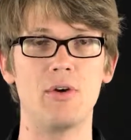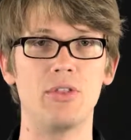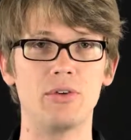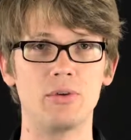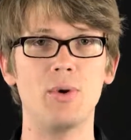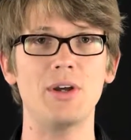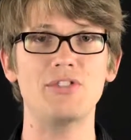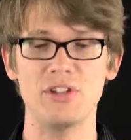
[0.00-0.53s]
And the
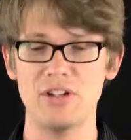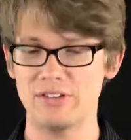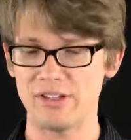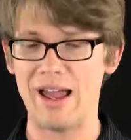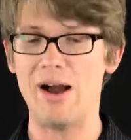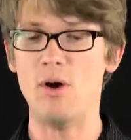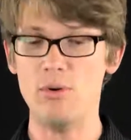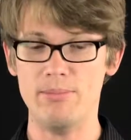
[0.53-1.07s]
question is,
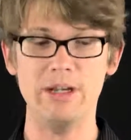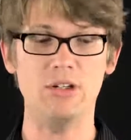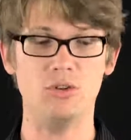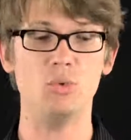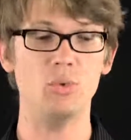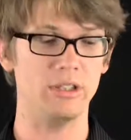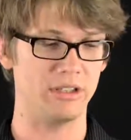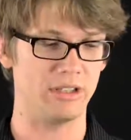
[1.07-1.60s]
how am I
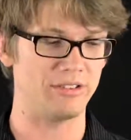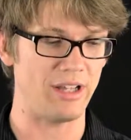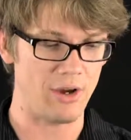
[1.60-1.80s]
doing this?